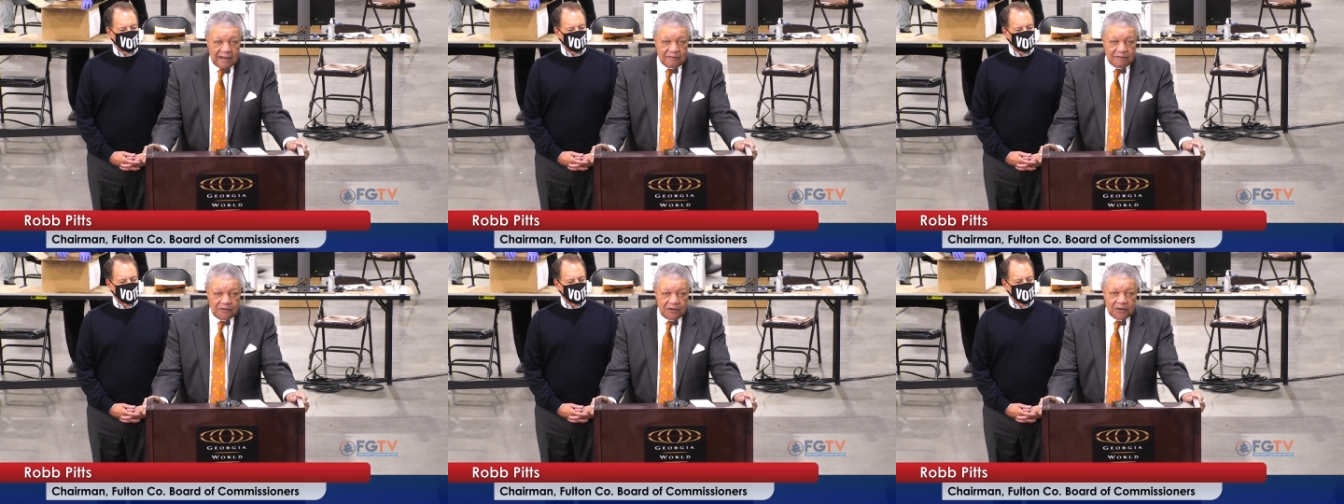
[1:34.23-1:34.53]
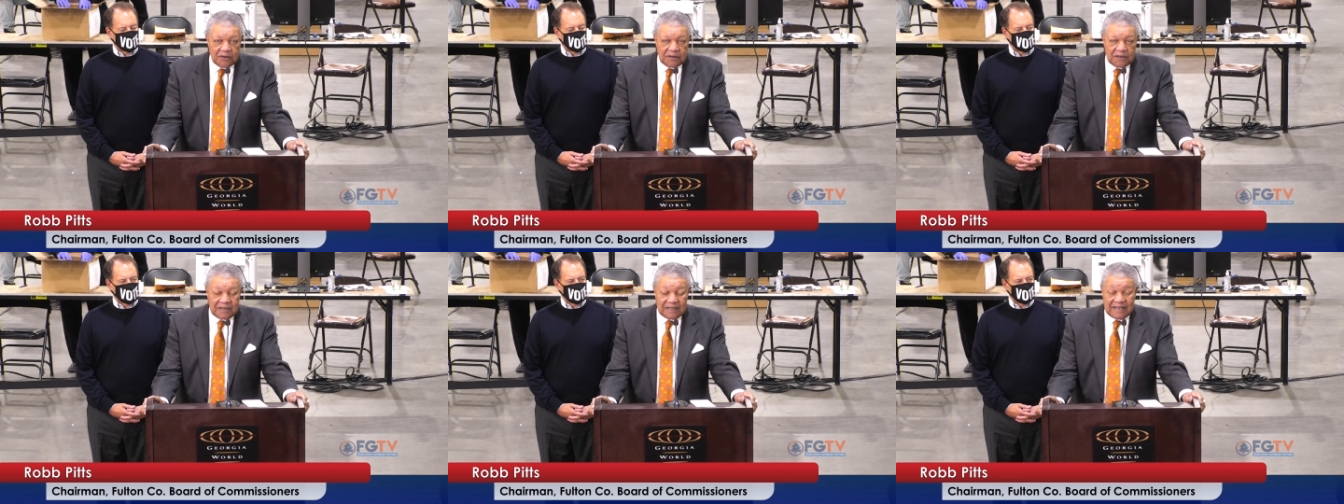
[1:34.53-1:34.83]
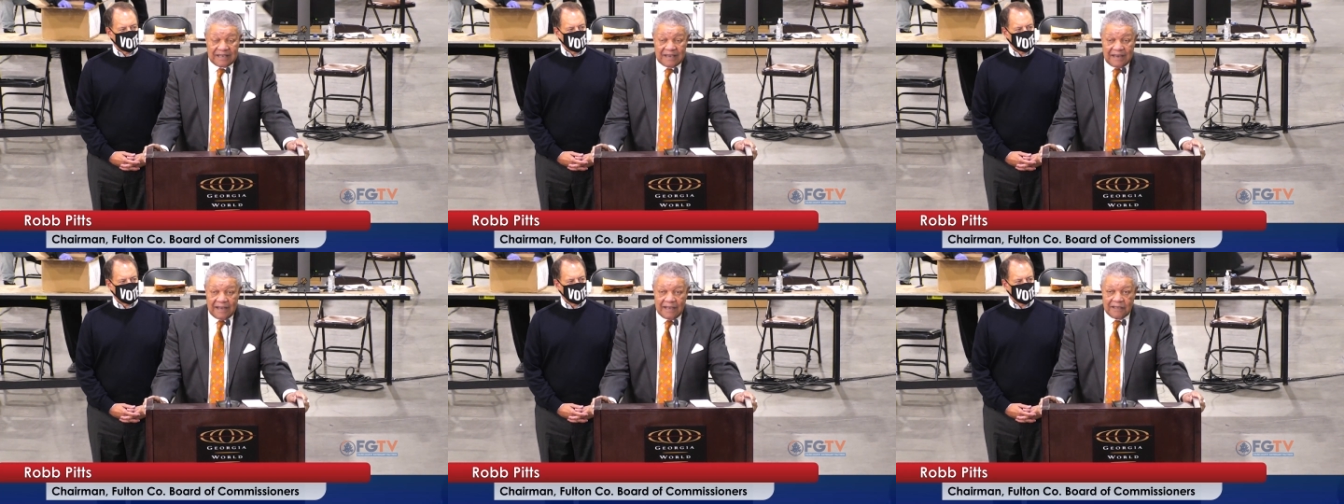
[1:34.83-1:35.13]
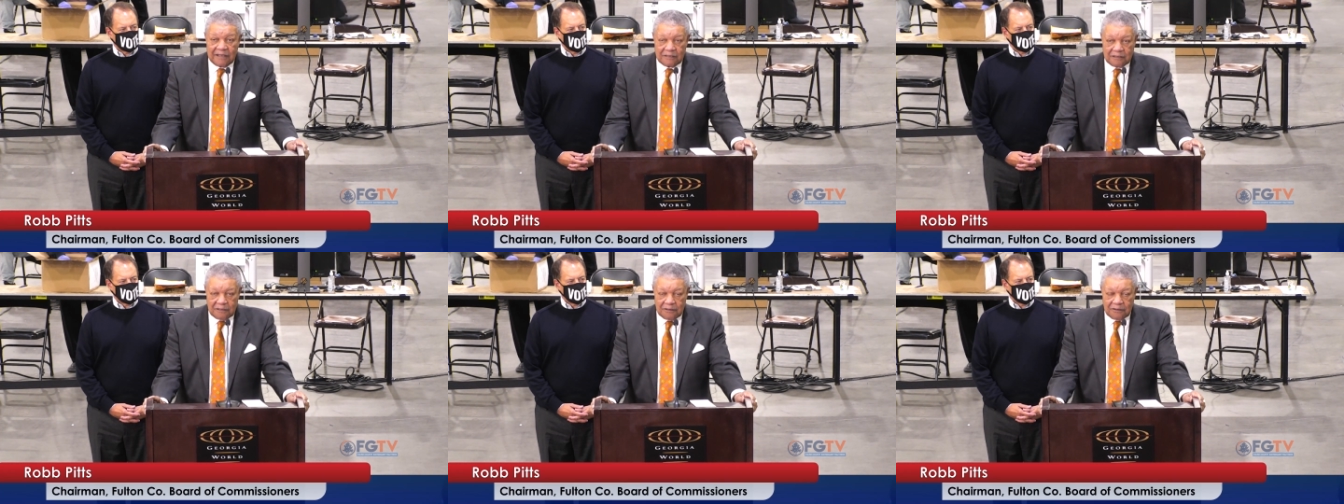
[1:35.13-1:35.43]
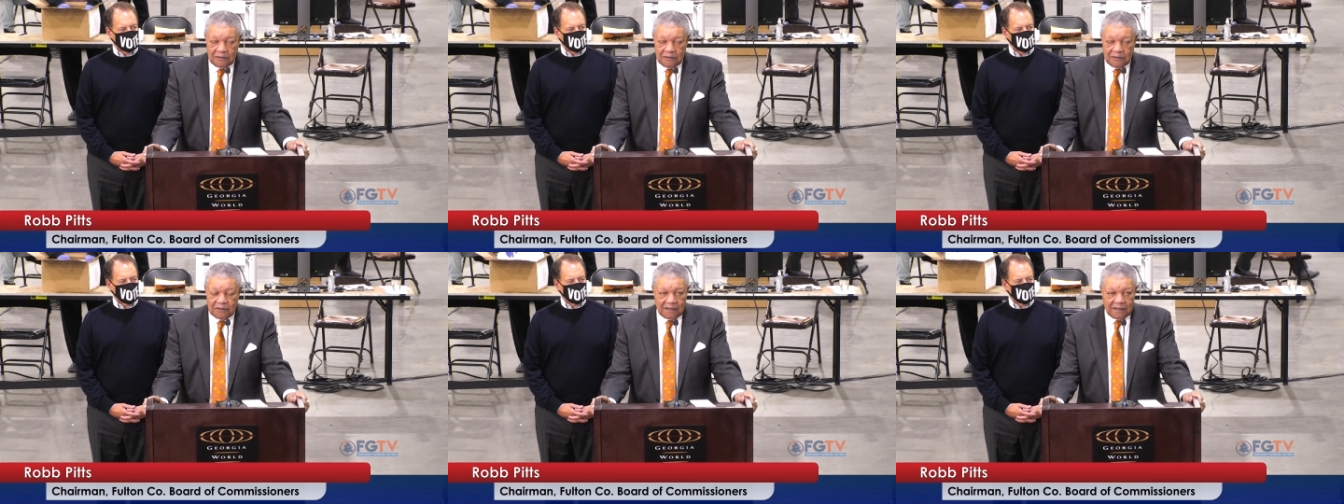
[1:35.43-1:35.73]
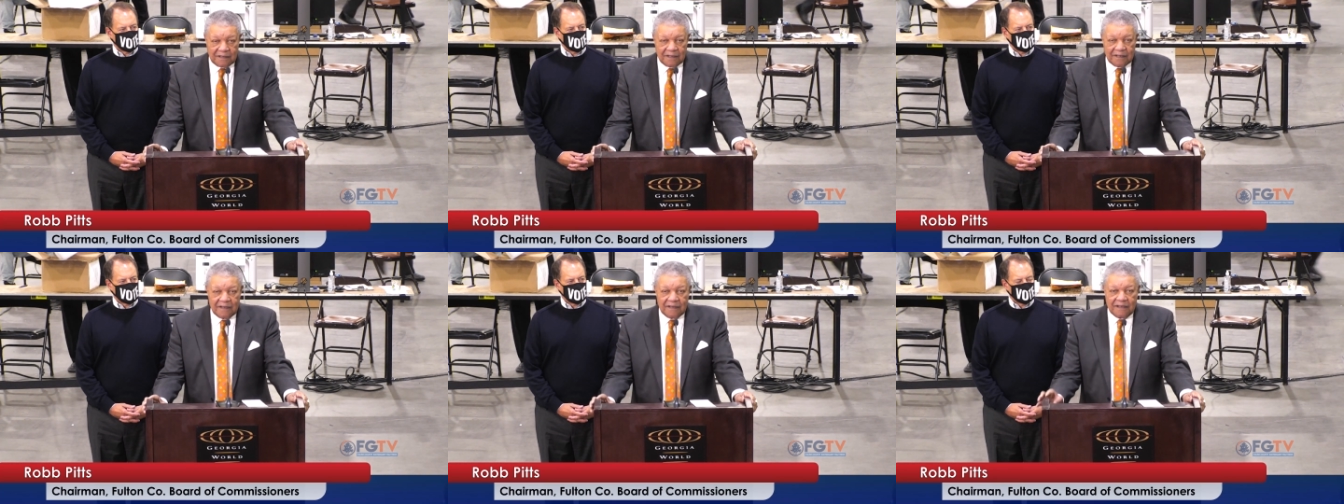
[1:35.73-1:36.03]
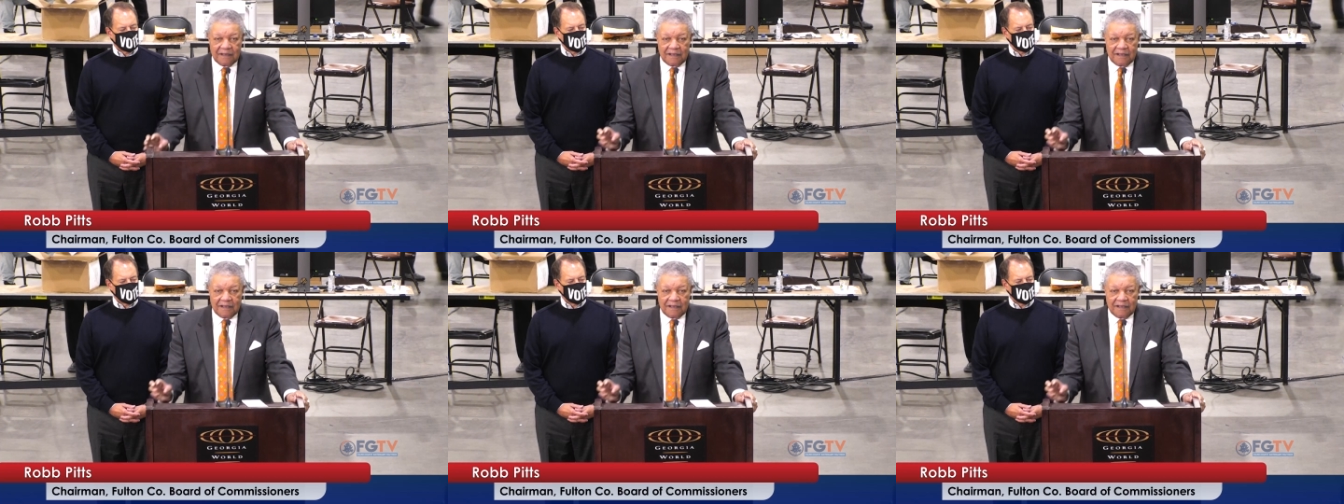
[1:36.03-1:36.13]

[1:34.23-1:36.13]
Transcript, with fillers: I voted at 8.30